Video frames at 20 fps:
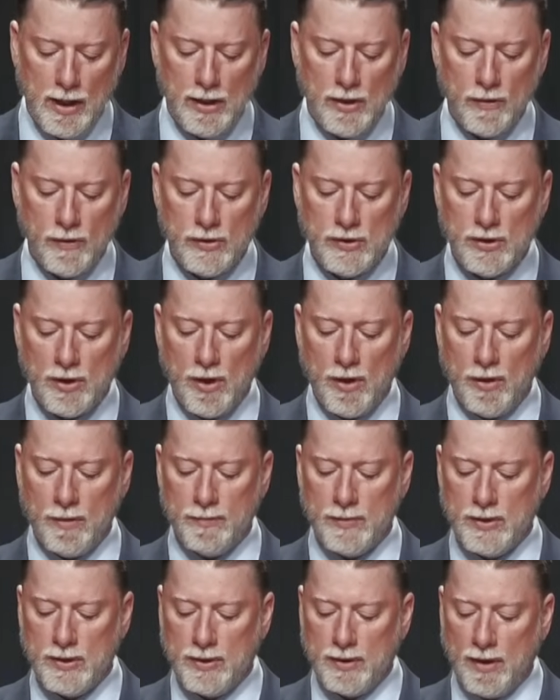You know, the
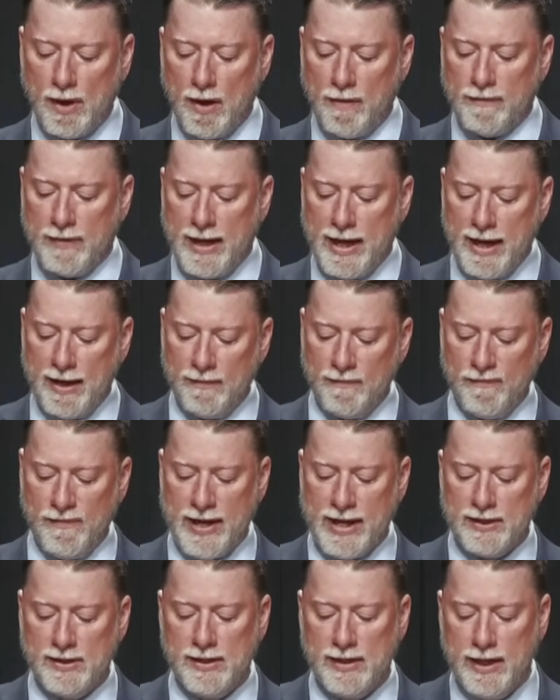Psalms often add
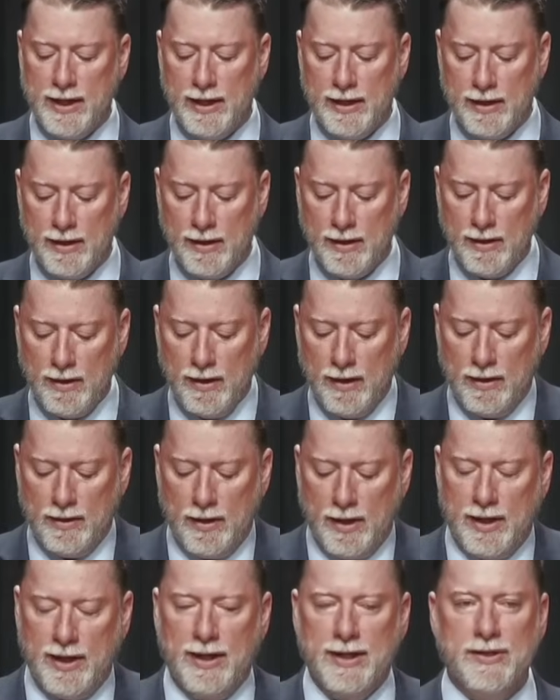fascinating
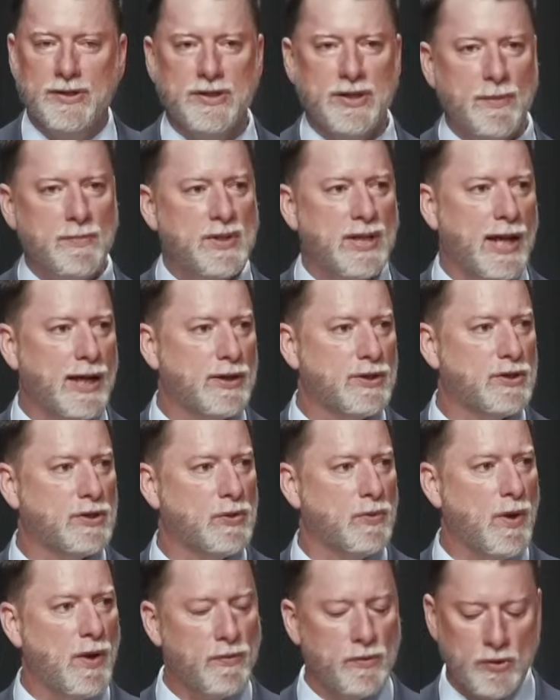uh, subtext
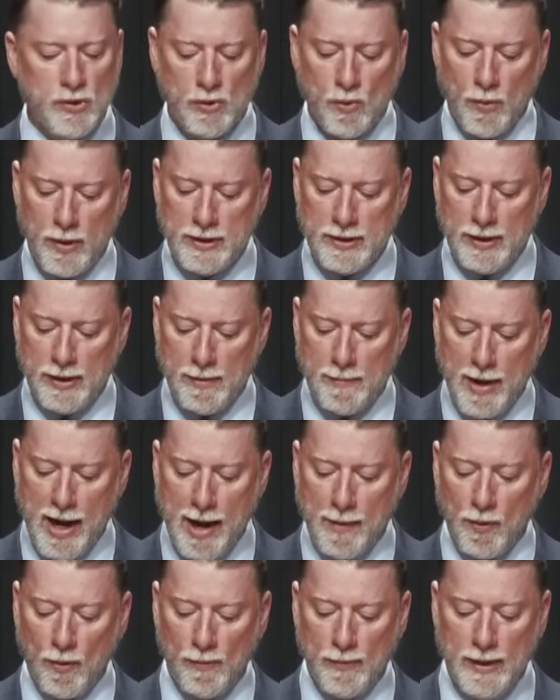to other stories in the
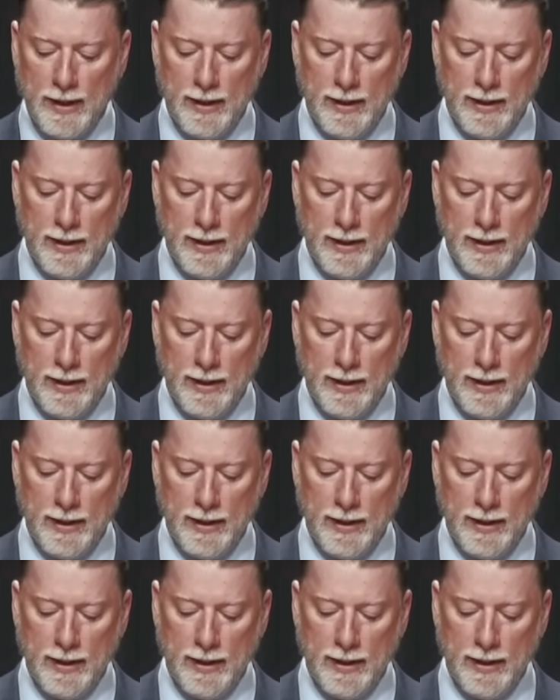Bible.